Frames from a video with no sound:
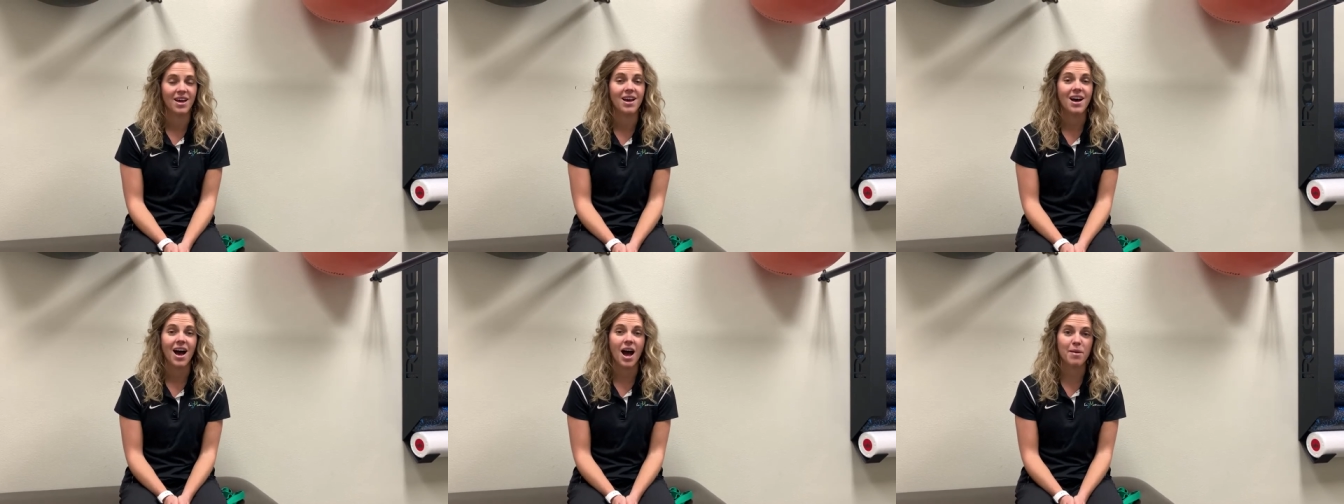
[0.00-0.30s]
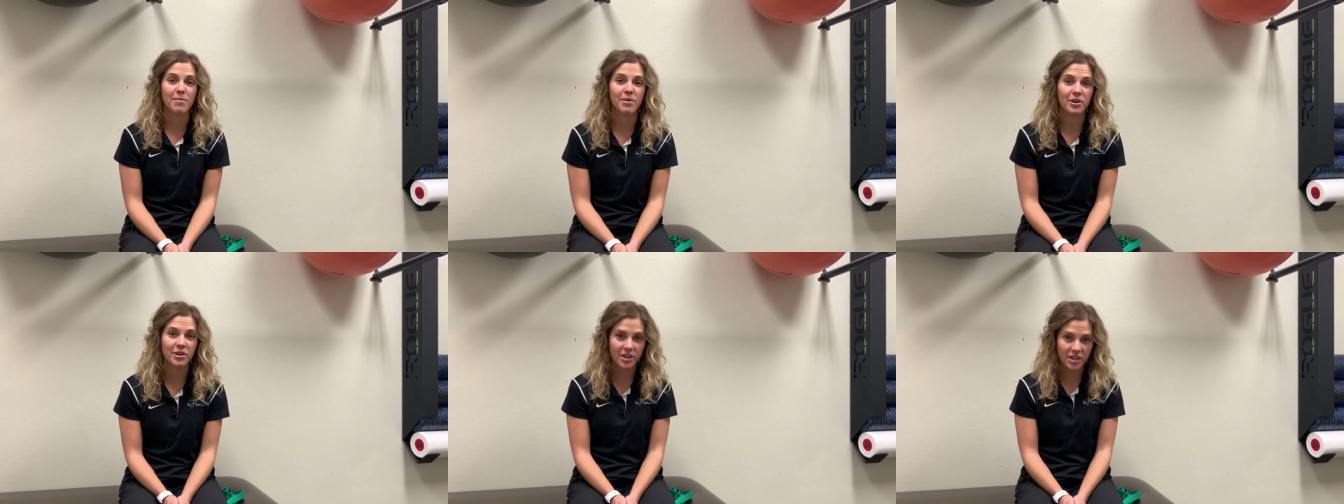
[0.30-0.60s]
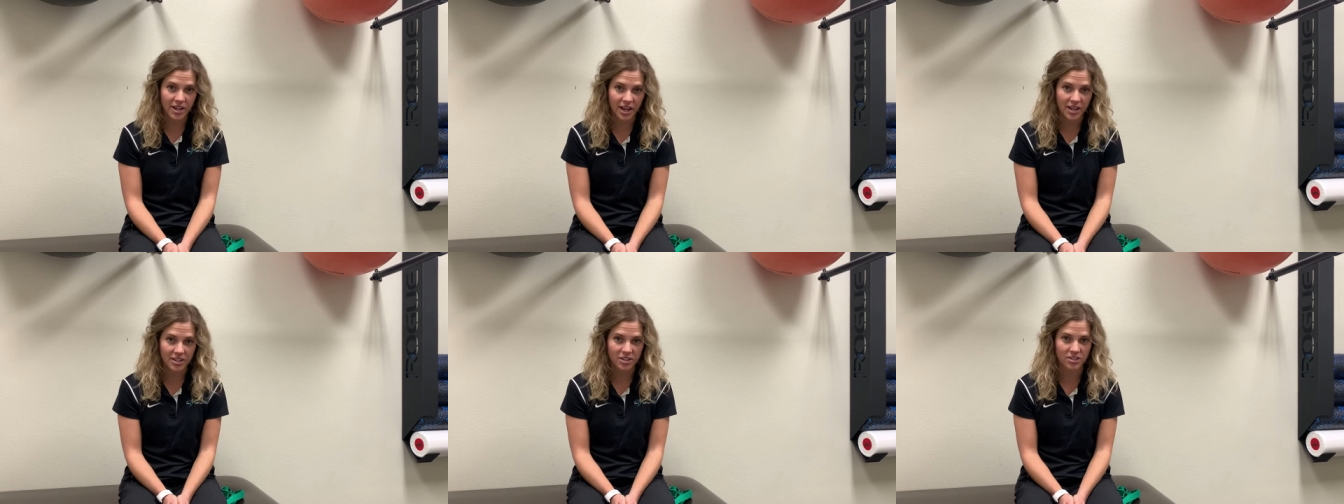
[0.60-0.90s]
I'm here
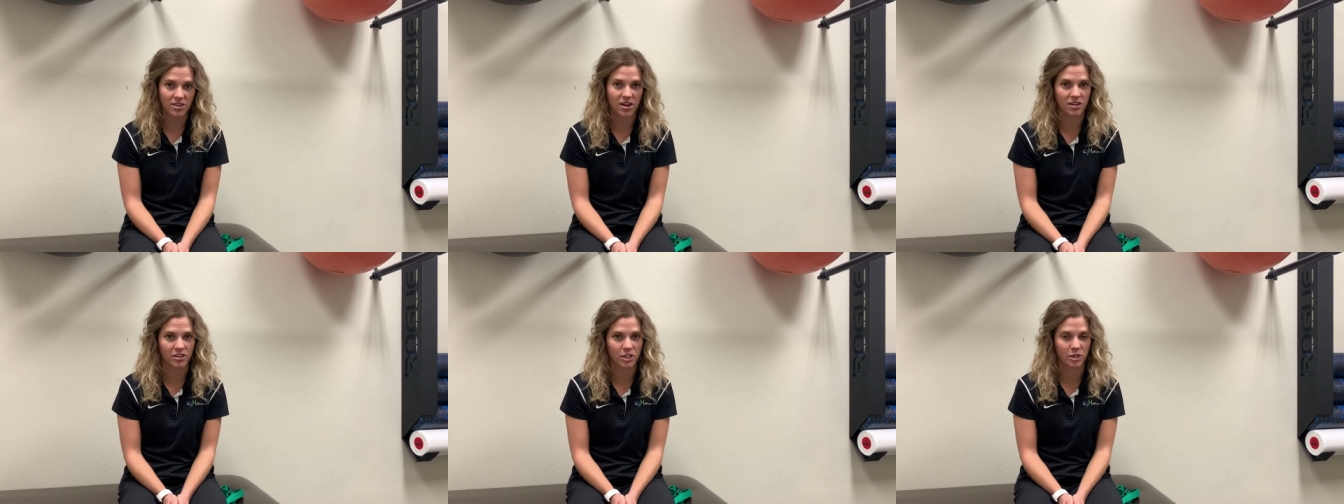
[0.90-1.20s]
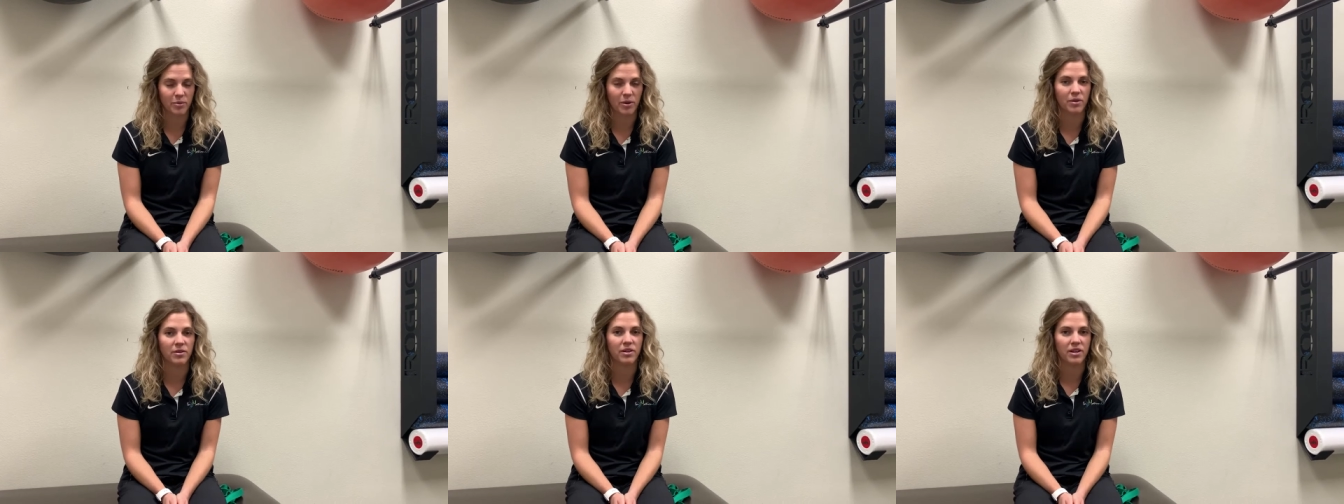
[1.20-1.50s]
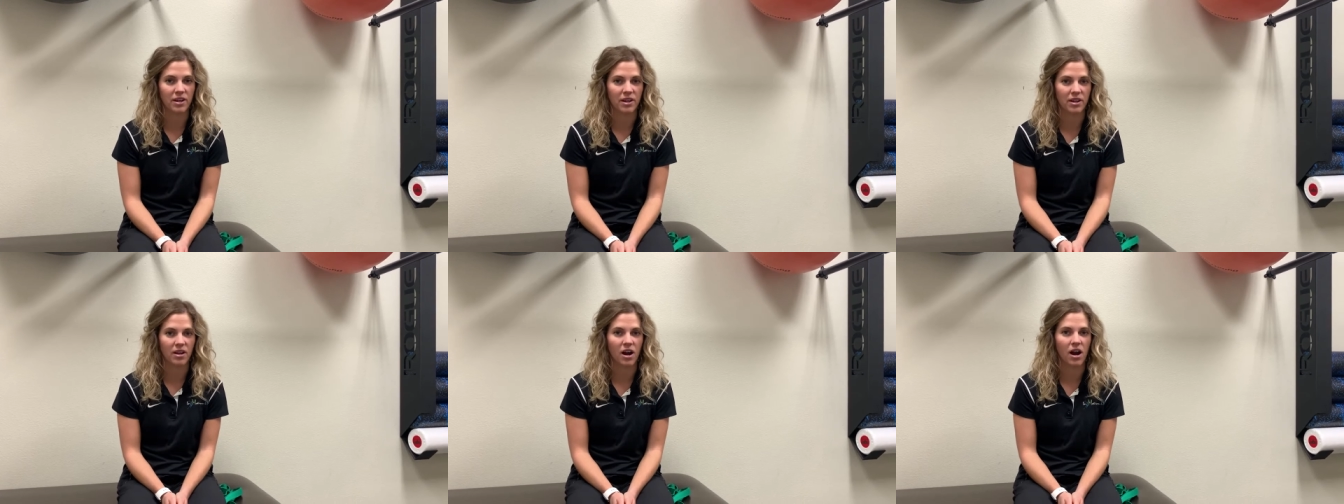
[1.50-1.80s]
today to talk to you about
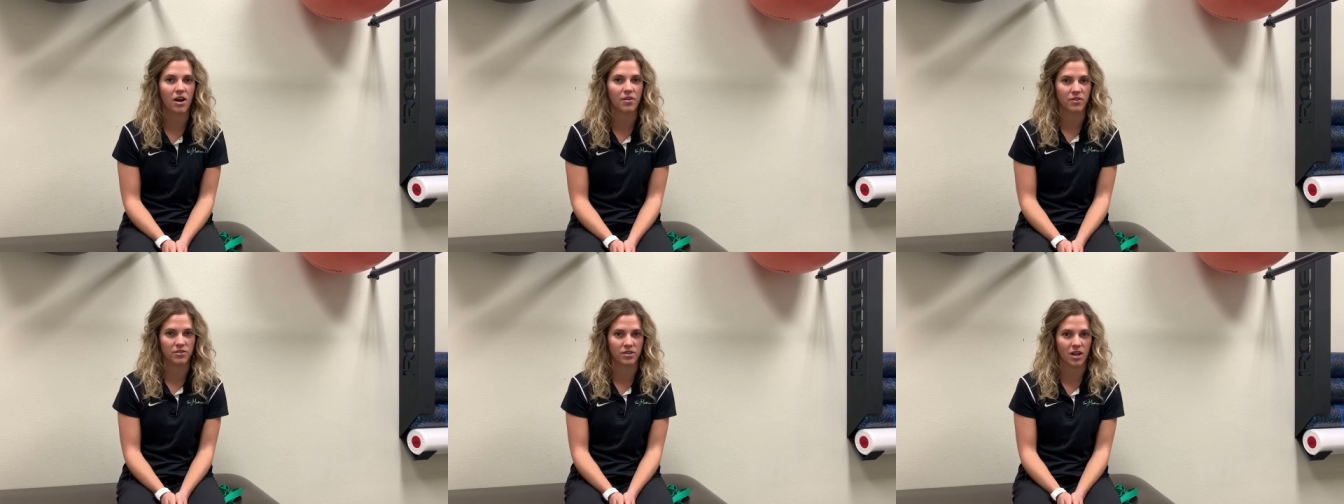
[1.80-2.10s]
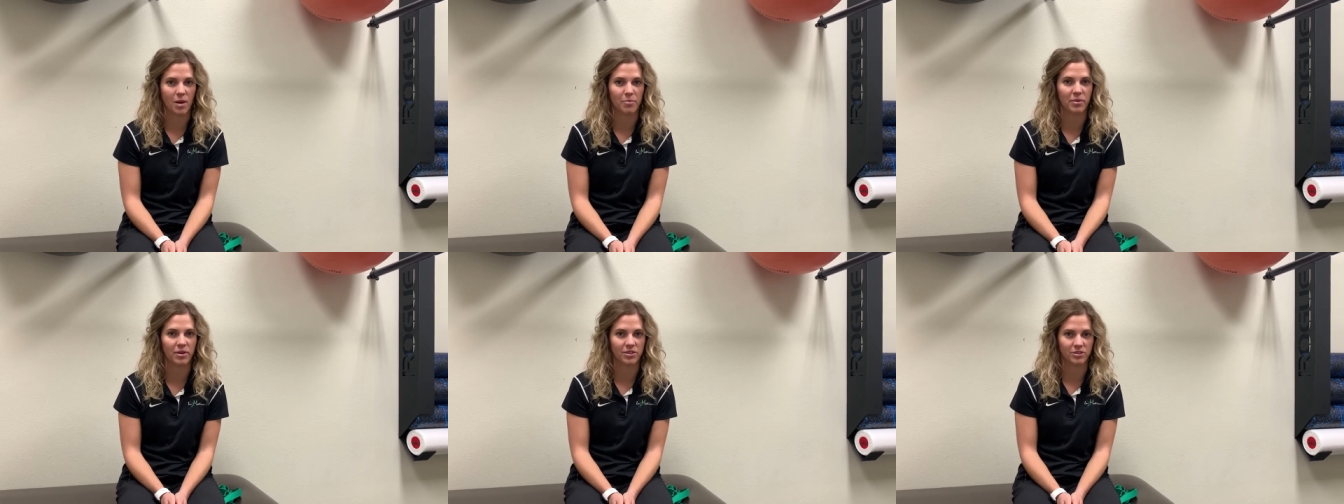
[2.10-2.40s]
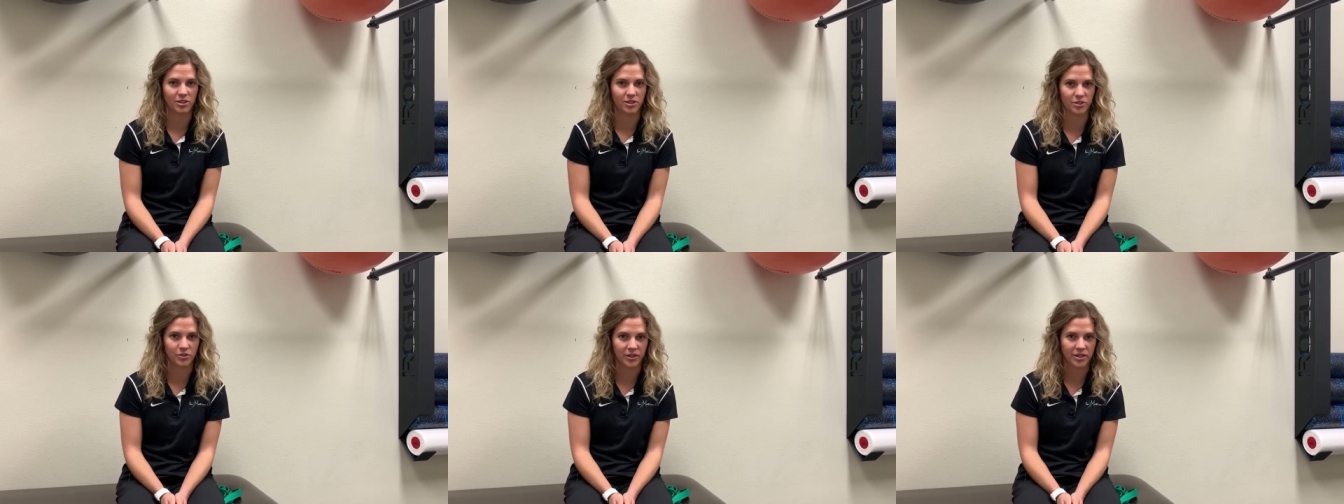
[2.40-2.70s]
knee arthroscopic
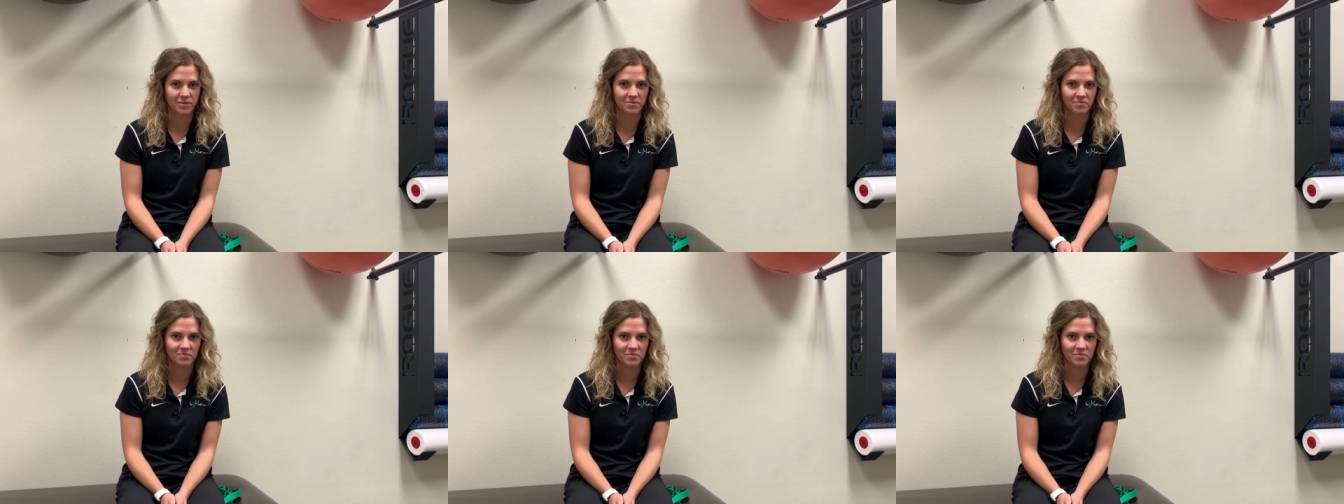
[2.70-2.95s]
surgery.